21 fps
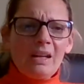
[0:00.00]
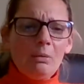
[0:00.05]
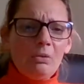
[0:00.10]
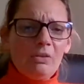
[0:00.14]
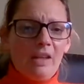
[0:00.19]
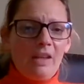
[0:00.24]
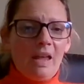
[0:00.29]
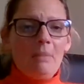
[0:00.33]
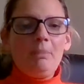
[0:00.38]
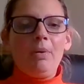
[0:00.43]
it
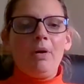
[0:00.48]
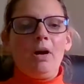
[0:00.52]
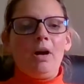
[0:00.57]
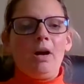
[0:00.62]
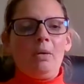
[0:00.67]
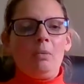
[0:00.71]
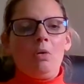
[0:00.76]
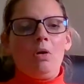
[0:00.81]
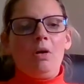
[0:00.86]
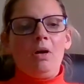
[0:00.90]
was
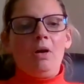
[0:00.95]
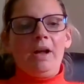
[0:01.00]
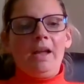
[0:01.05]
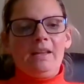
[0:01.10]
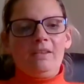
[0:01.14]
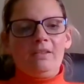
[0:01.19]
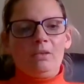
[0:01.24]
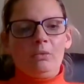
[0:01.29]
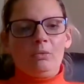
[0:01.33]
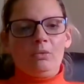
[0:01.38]

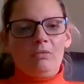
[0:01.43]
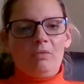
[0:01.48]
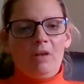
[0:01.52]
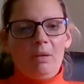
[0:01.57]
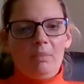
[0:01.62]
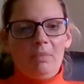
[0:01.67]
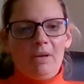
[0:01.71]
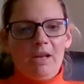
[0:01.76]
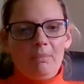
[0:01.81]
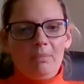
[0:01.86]
empire-wide. It was the
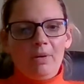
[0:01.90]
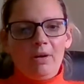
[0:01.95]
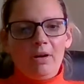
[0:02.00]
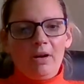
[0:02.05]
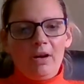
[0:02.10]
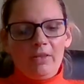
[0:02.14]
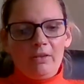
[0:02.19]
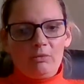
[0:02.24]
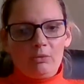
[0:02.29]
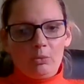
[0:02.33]
Roman
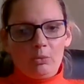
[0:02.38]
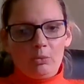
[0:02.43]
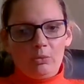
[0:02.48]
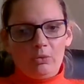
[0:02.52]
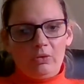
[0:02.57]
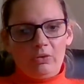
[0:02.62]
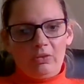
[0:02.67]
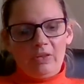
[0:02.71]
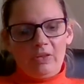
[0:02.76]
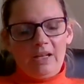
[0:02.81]
Empire that
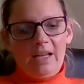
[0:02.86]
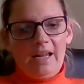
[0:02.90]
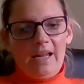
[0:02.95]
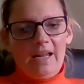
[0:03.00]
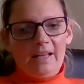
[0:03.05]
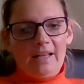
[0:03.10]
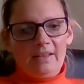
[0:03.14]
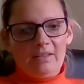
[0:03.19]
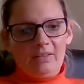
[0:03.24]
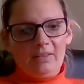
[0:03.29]
ruled the
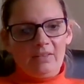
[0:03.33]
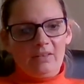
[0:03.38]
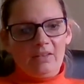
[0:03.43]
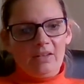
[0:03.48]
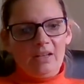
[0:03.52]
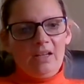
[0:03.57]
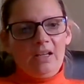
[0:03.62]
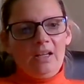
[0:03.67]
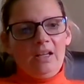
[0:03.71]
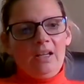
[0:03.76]

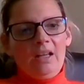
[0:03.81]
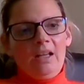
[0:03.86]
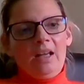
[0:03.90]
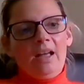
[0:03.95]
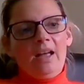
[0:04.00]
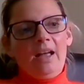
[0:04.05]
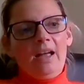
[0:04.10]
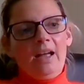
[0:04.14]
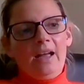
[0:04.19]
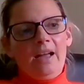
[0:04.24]
lands,
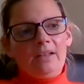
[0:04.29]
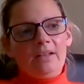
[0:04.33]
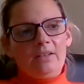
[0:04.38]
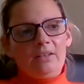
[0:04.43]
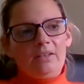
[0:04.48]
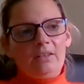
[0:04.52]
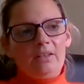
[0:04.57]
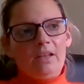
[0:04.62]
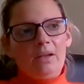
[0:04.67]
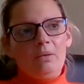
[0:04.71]

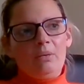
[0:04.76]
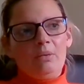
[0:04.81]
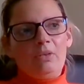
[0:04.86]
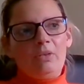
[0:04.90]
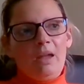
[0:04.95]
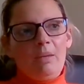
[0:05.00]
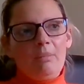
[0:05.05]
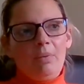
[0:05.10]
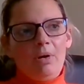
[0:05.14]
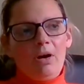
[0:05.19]
and it
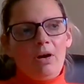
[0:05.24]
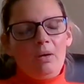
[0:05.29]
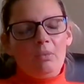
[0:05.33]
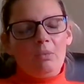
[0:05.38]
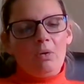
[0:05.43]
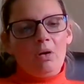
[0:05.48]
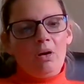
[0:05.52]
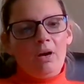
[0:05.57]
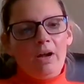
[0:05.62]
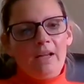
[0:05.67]
was
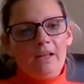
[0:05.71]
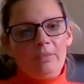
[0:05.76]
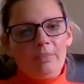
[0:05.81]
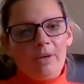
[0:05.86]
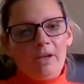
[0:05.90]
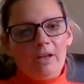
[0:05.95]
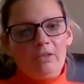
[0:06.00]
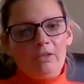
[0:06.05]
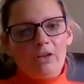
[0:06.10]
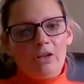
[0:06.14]

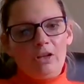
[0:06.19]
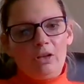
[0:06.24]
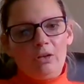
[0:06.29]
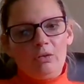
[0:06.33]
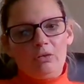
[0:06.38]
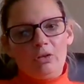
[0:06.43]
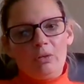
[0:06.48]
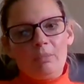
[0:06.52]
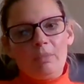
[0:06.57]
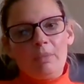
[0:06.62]
empire-wide
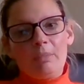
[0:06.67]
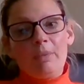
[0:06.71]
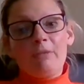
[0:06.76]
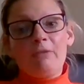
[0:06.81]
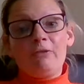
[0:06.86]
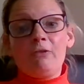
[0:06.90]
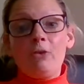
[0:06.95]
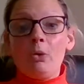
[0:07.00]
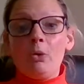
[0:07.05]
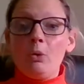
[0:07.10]
persecution. But
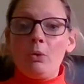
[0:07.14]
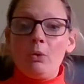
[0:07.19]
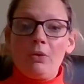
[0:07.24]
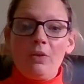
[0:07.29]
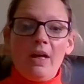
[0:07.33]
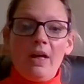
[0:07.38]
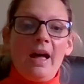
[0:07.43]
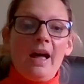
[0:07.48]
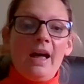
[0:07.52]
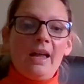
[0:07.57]

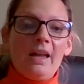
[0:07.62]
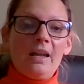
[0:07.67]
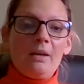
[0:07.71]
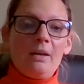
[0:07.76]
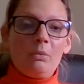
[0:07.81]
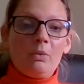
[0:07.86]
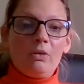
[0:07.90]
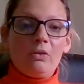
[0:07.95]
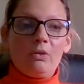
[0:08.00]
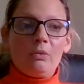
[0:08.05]
before that,
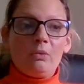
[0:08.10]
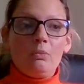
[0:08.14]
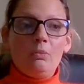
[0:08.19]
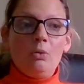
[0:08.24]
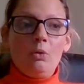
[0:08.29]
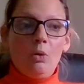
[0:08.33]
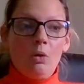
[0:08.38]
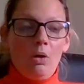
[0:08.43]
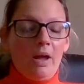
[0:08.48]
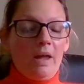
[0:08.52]
it was
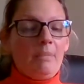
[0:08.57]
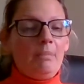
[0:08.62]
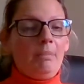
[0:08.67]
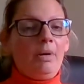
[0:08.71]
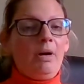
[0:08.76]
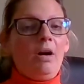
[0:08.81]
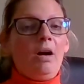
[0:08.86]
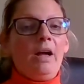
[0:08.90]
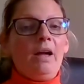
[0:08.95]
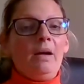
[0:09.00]
not
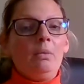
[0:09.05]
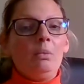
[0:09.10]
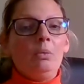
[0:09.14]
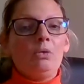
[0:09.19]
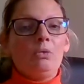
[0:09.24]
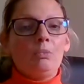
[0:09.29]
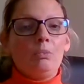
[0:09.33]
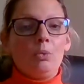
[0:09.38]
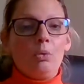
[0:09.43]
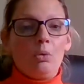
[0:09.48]
empire, it
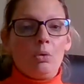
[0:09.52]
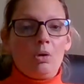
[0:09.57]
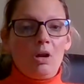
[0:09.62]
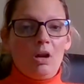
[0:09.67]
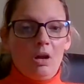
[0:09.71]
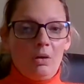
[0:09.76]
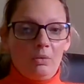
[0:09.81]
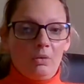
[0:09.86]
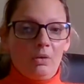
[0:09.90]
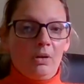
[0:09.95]
was more
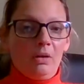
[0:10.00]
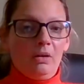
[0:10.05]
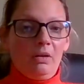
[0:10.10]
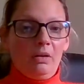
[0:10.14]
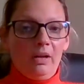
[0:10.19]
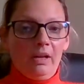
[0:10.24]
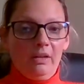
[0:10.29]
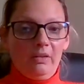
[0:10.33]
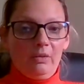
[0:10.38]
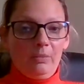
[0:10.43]

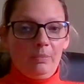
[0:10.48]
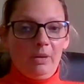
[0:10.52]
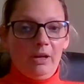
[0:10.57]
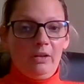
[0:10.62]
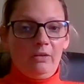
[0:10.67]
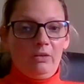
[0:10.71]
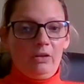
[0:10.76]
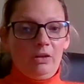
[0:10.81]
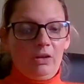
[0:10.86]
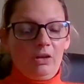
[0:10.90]
localized
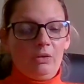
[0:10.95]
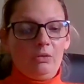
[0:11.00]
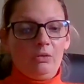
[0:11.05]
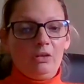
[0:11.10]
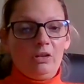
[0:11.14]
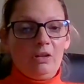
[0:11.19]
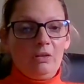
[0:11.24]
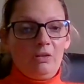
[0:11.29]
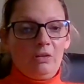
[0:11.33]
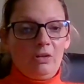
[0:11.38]

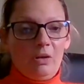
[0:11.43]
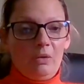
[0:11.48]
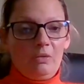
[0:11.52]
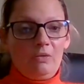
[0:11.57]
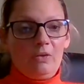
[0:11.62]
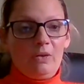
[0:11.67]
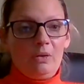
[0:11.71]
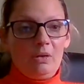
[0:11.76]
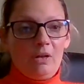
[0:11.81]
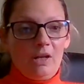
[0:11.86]
persecution. So
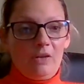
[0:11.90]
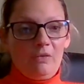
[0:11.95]
if you